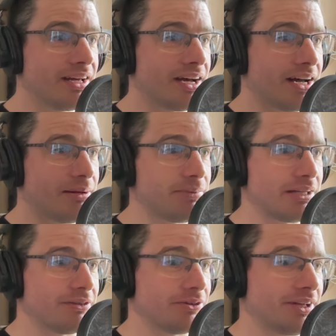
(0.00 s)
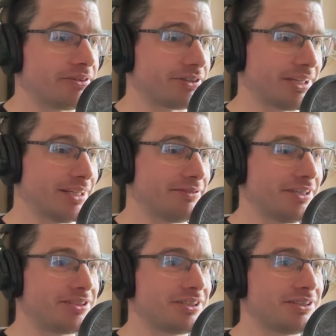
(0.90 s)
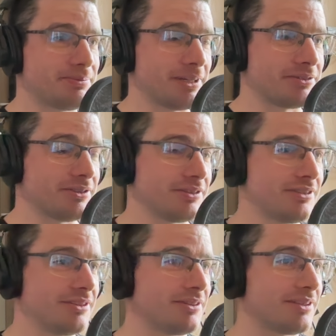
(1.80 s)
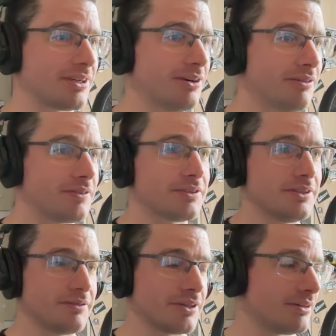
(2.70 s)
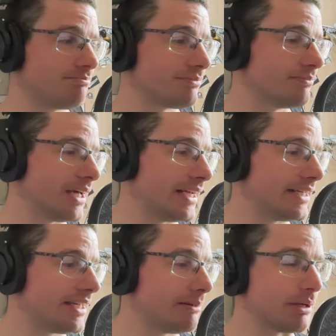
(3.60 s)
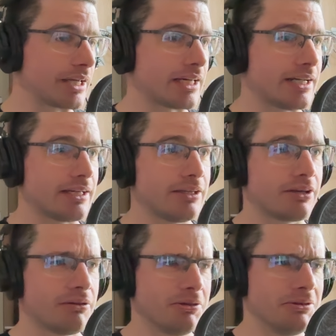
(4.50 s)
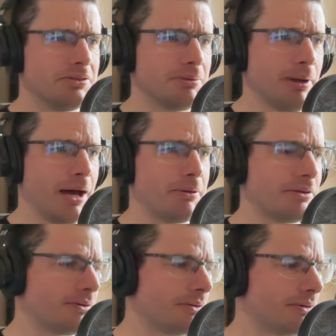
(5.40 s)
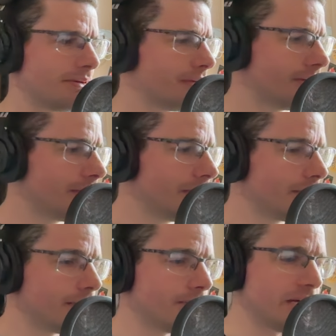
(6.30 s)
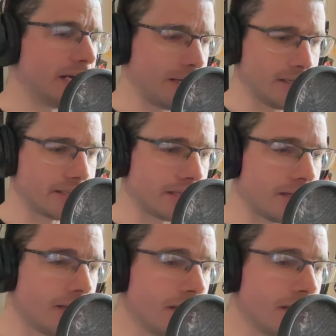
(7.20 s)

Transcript: Believe it or not, that's a killer feature, is being able to just turn the thing off, so you haven't got a LED blinking at you going, you're using power you shouldn't, no matter how little.